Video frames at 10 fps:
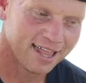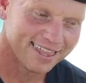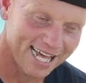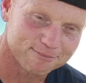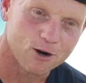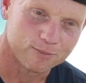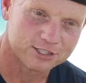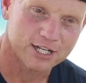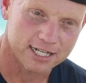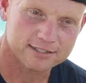That
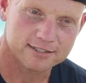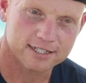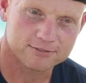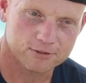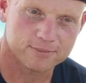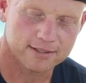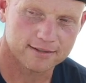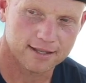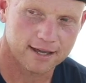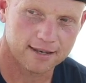moment changed things for
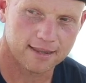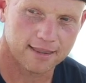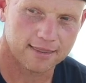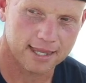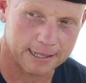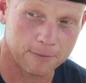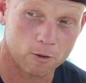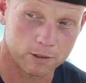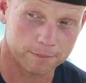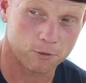me. That
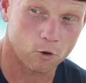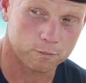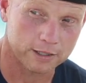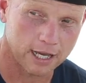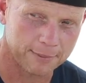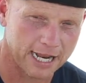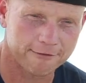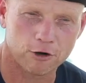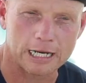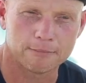moment broke me. I mean,
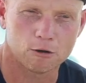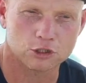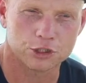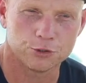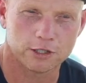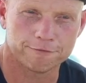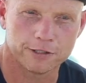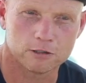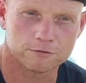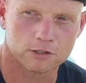every emotion you could
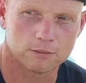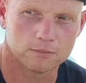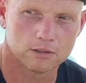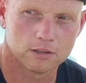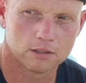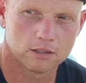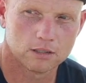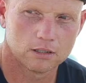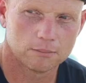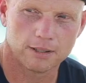feel from,
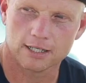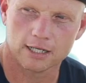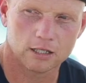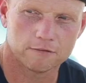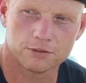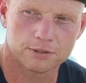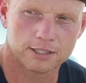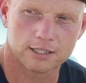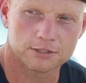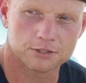man, I love you
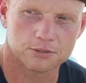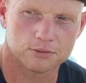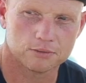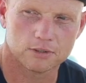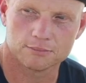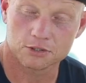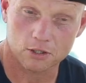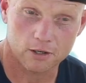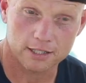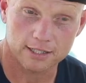kids too. I'm
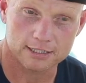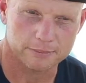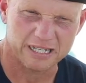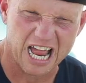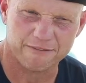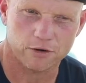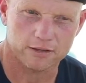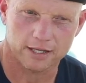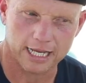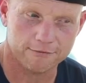sorry kids. I mean,
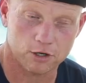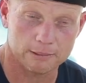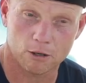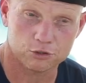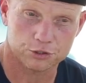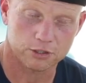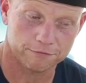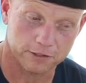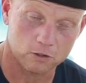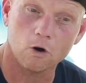everything, every emotion you
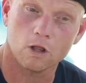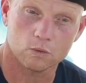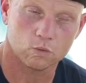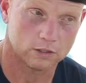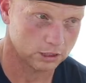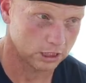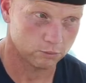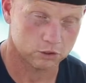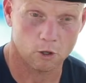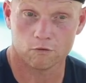could feel all at once, and it
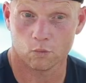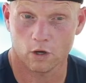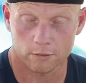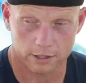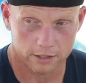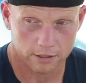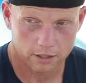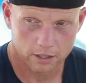was overwhelming.